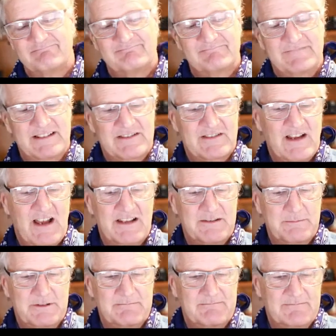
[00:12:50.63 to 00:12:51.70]
that's nice,
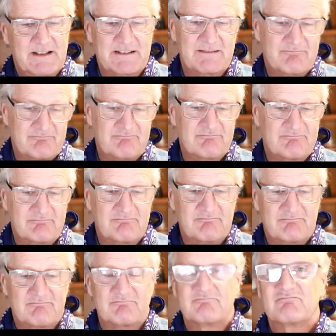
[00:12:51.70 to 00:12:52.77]
but that's
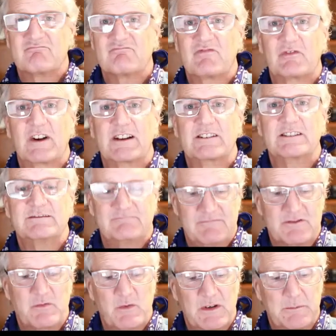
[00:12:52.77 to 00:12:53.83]
frankly
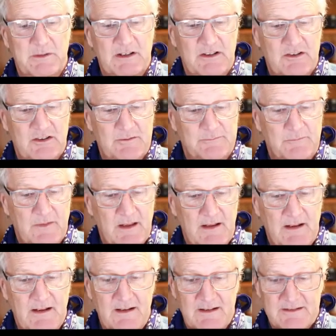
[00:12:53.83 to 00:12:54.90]
what I'm going to do.
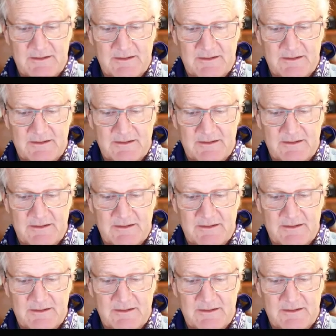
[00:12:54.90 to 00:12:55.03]
So